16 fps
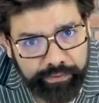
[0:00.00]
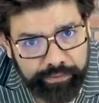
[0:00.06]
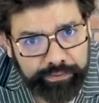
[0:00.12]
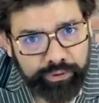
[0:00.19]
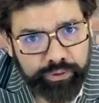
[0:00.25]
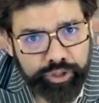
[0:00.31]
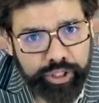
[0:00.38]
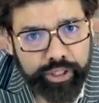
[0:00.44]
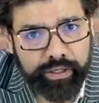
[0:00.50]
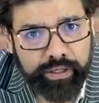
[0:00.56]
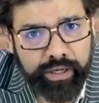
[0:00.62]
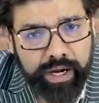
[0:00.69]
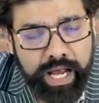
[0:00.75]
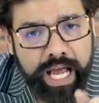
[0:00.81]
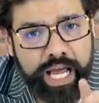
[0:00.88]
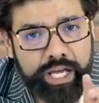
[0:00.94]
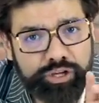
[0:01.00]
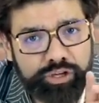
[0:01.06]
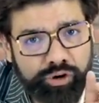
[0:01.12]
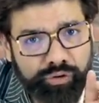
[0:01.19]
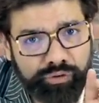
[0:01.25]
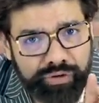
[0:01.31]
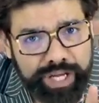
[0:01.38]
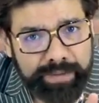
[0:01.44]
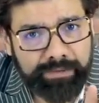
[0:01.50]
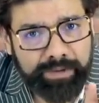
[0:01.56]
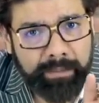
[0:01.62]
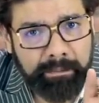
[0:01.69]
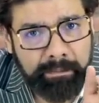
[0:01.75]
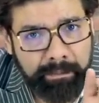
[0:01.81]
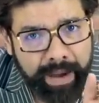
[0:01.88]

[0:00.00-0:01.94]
the future, you'll reap the